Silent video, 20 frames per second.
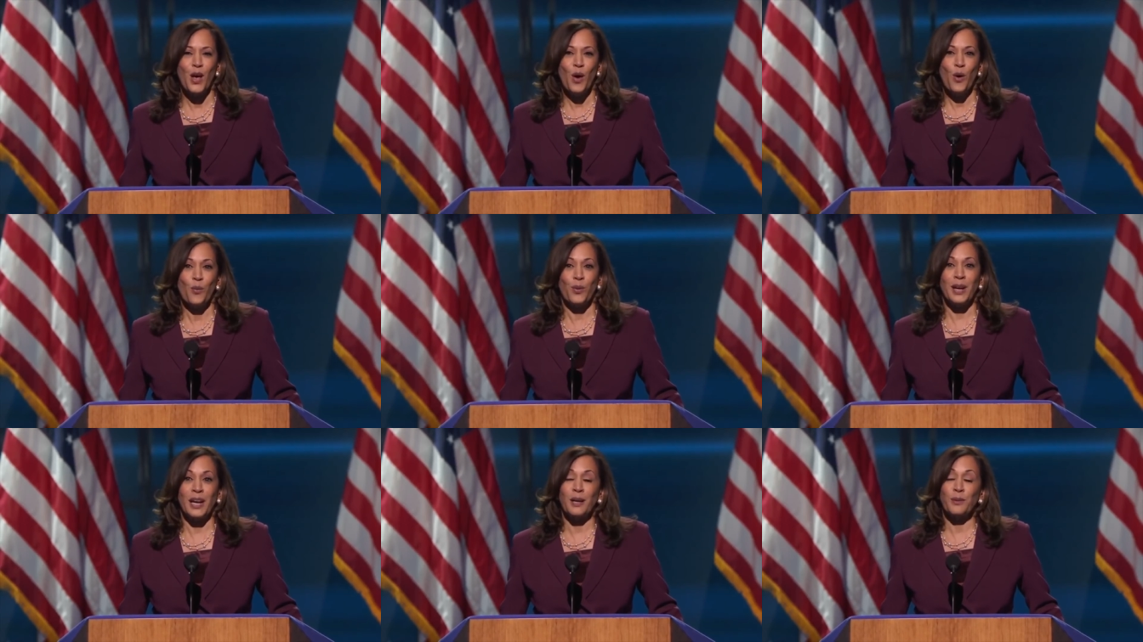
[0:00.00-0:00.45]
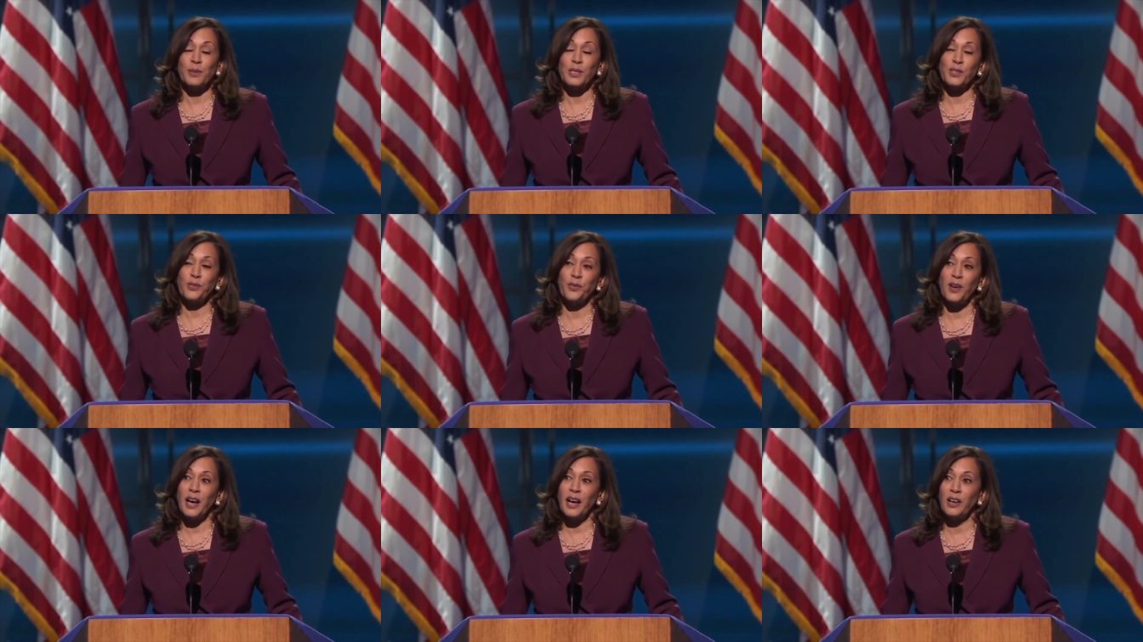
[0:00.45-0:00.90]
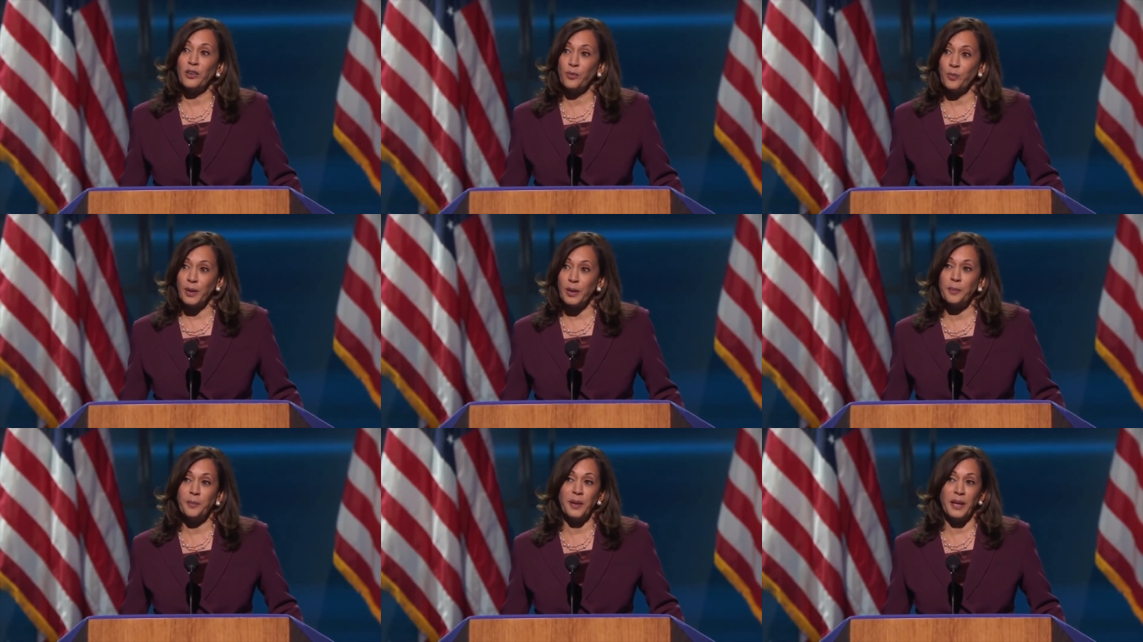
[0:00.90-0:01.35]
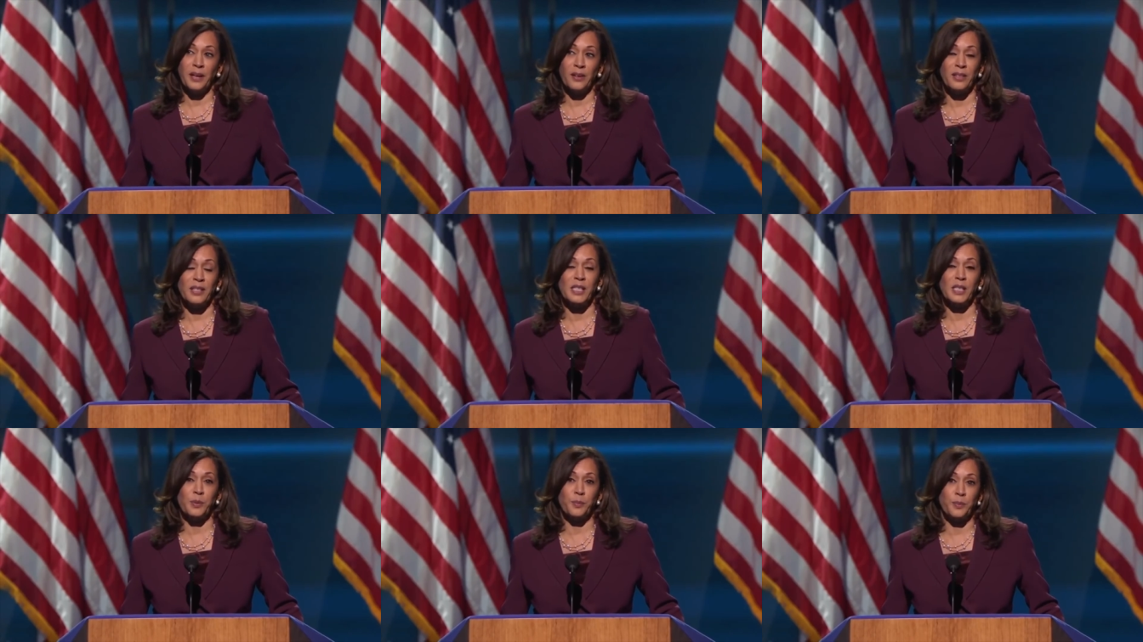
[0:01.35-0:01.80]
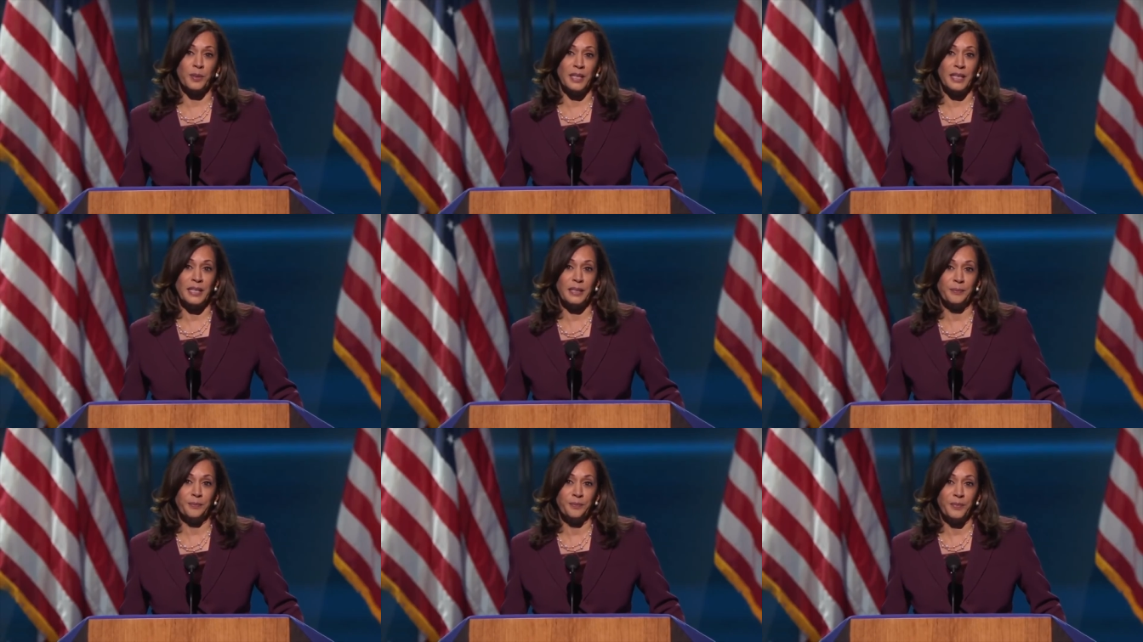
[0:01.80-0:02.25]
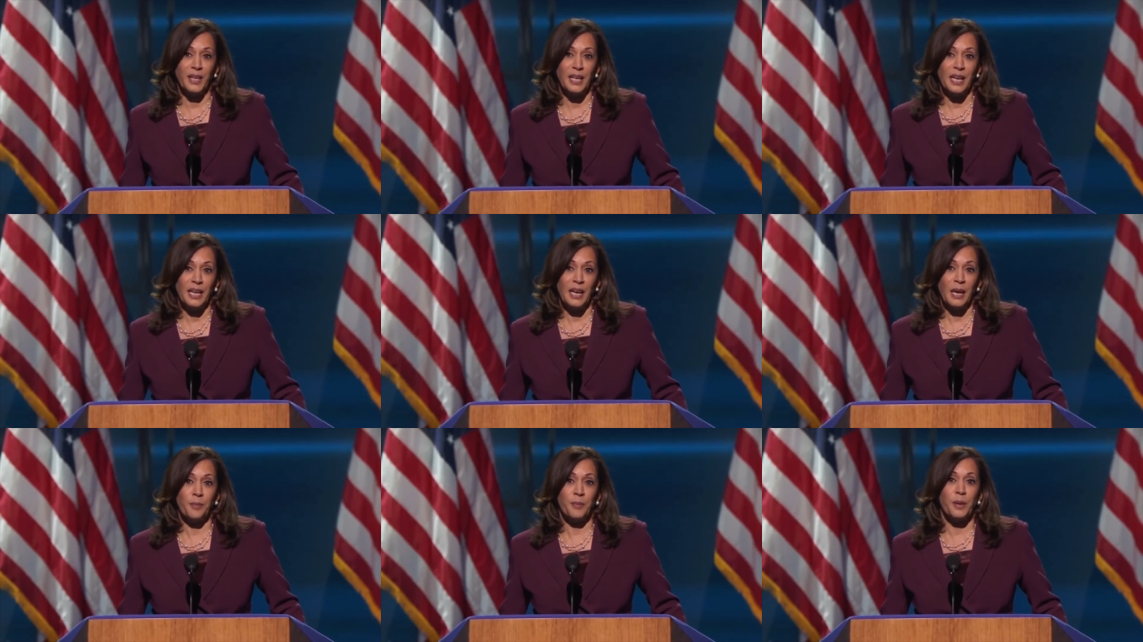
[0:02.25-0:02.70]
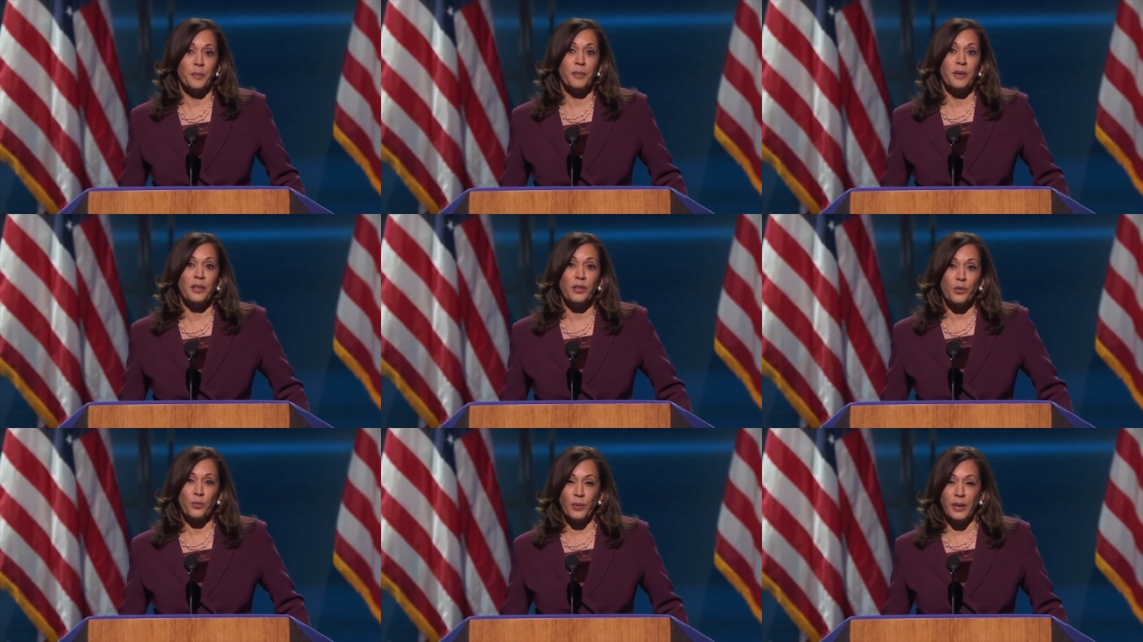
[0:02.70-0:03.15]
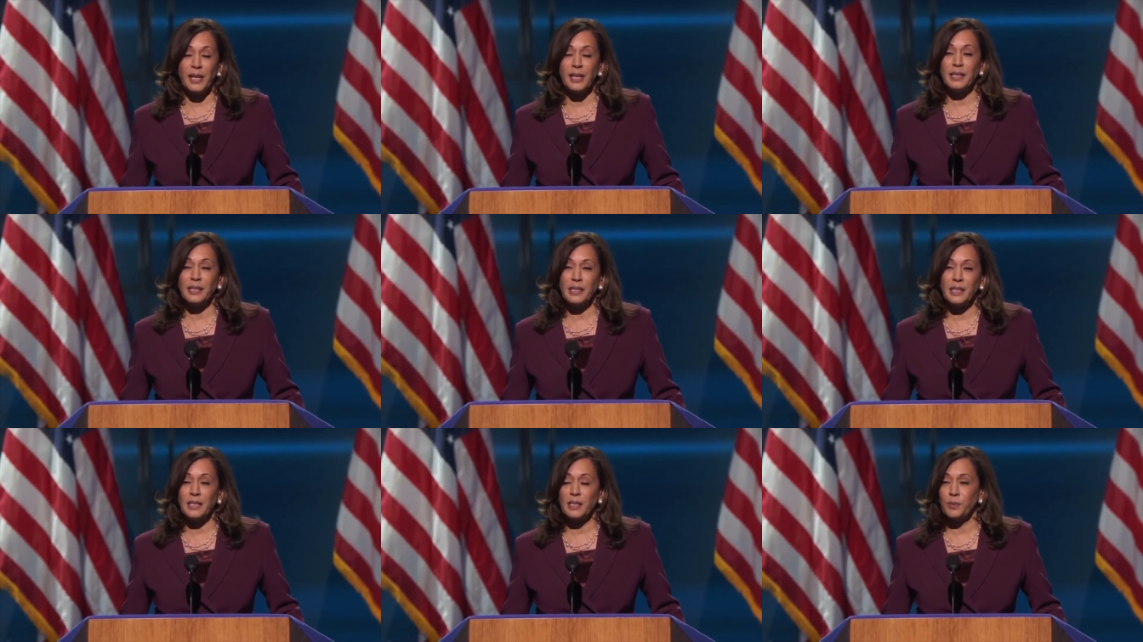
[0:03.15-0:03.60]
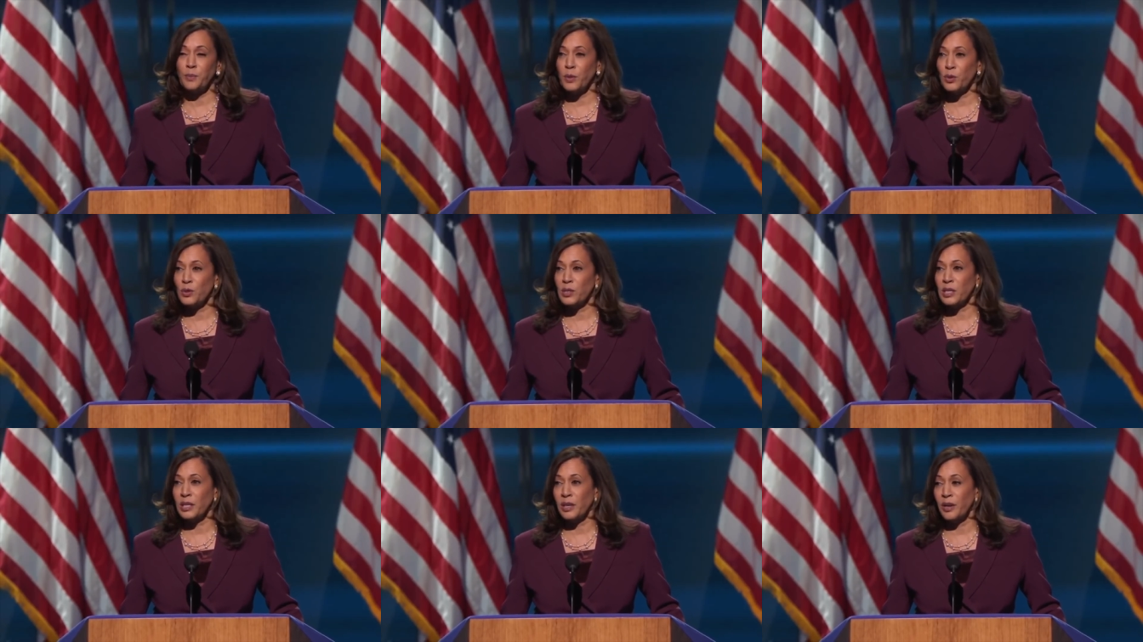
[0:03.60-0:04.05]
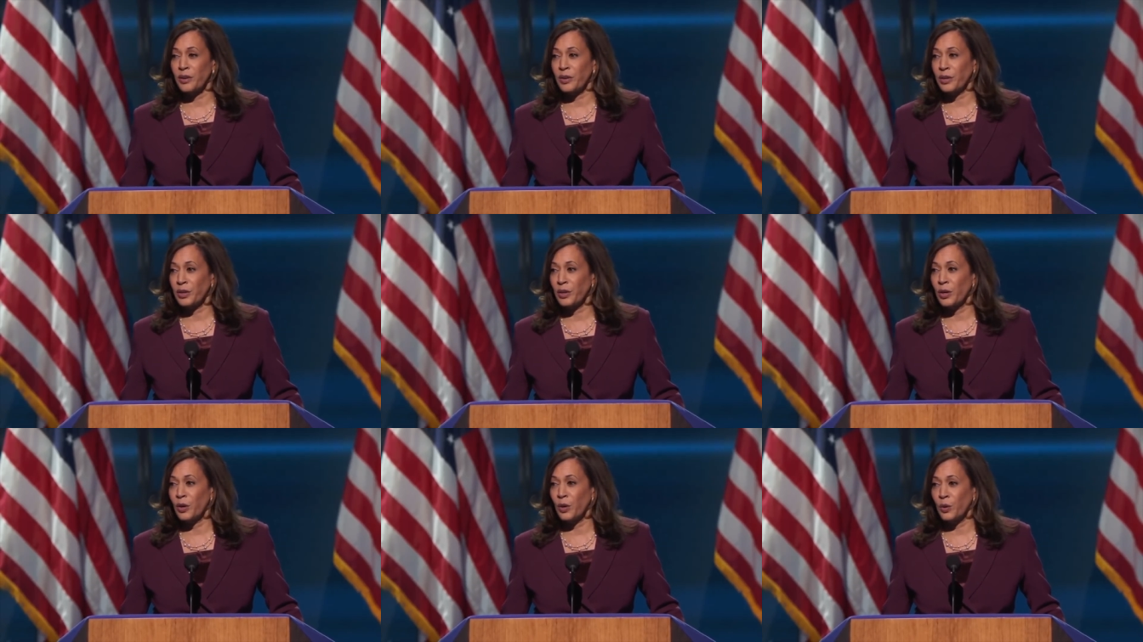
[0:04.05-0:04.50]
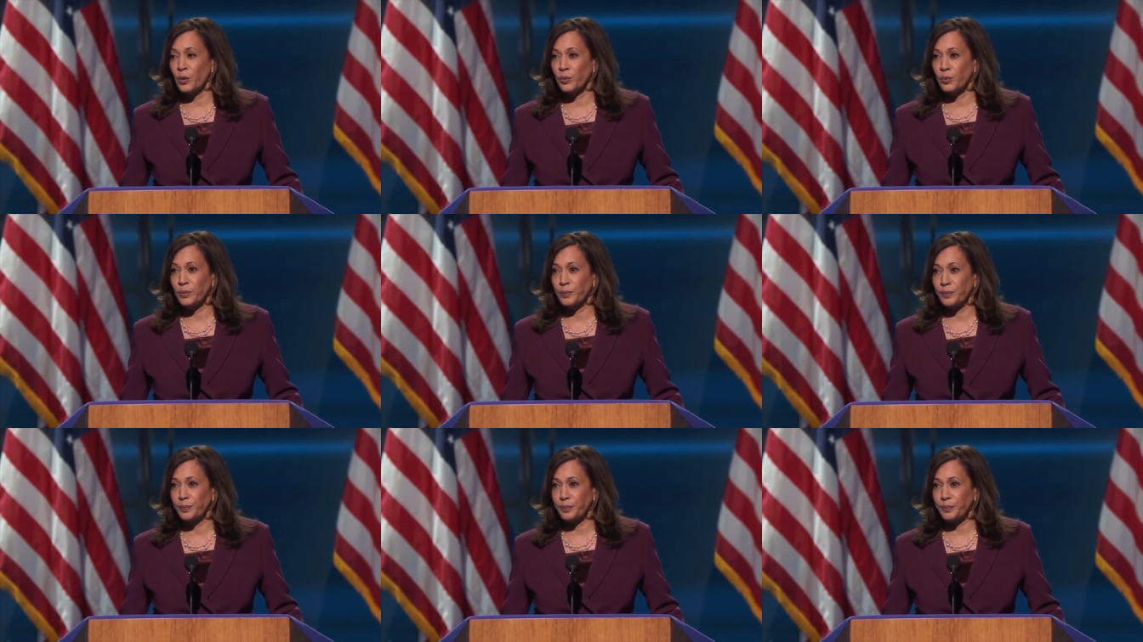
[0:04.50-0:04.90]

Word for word: When I was five, my parents split, and my mother raised us mostly on her own.